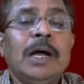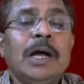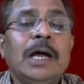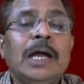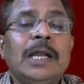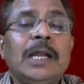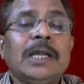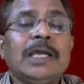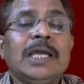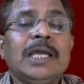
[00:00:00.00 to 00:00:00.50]

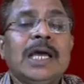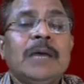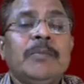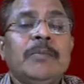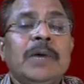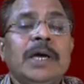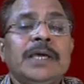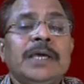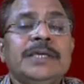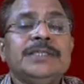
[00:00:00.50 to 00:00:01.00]
and
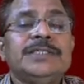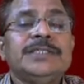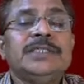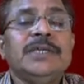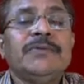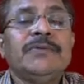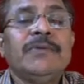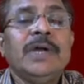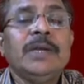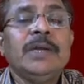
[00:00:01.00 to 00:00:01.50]
gamma is
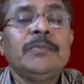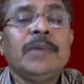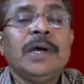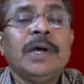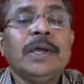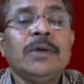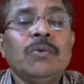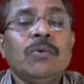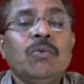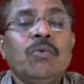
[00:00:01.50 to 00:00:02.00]
defined by
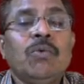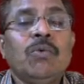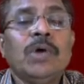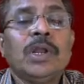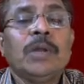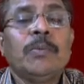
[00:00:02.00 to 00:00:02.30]
1